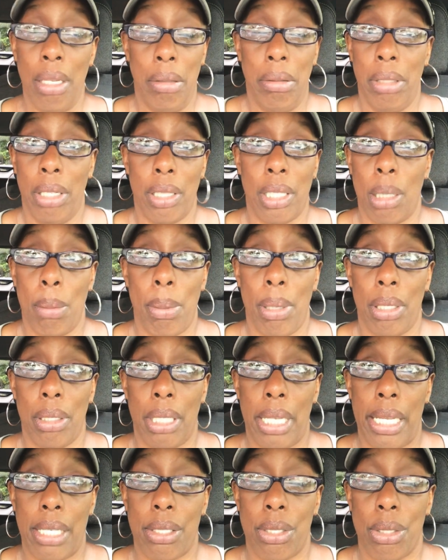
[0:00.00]
Nothing about
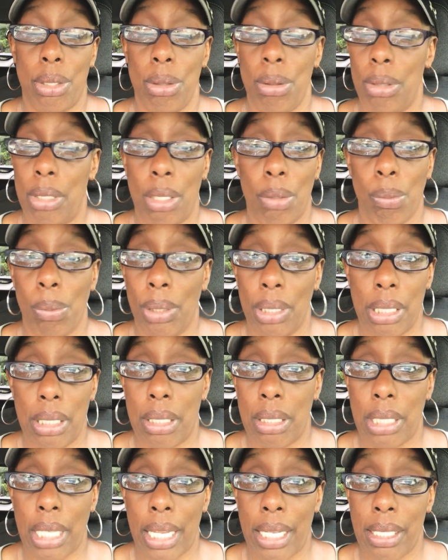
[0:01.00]
last Tuesday really
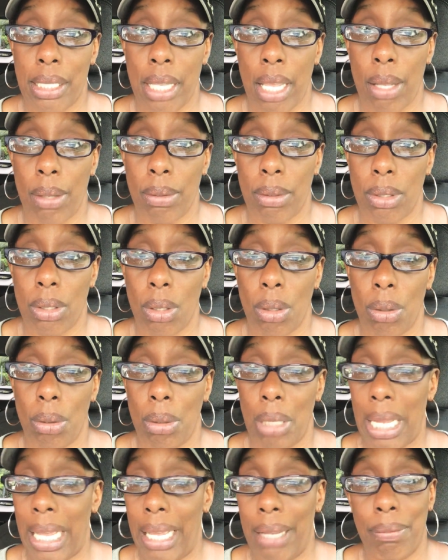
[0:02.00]
stands out.
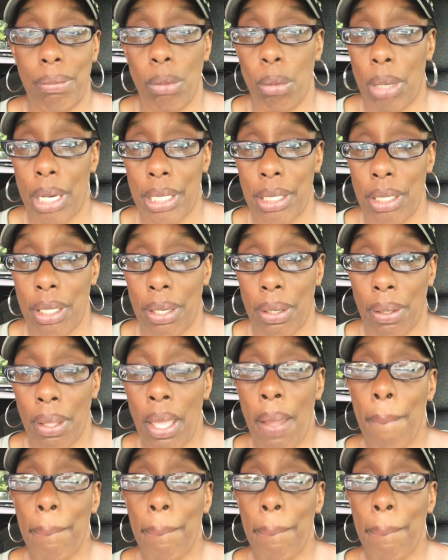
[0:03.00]
So I have no idea.